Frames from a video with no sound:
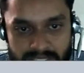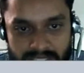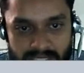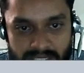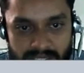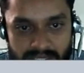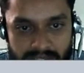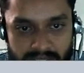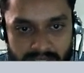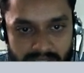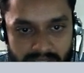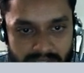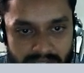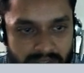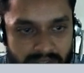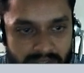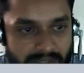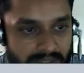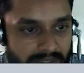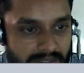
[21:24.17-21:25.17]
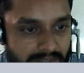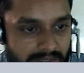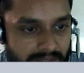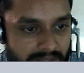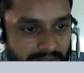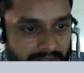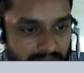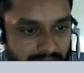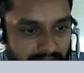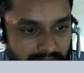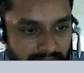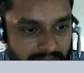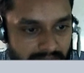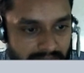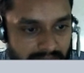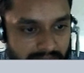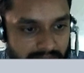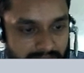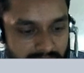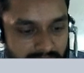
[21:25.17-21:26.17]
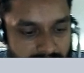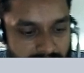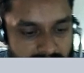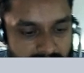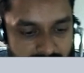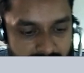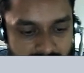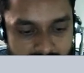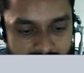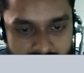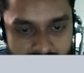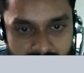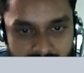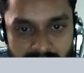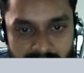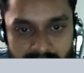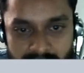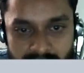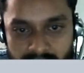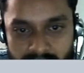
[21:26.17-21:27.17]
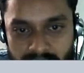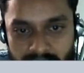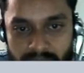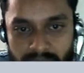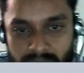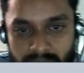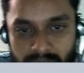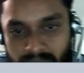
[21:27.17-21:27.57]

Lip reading: selecting the edges to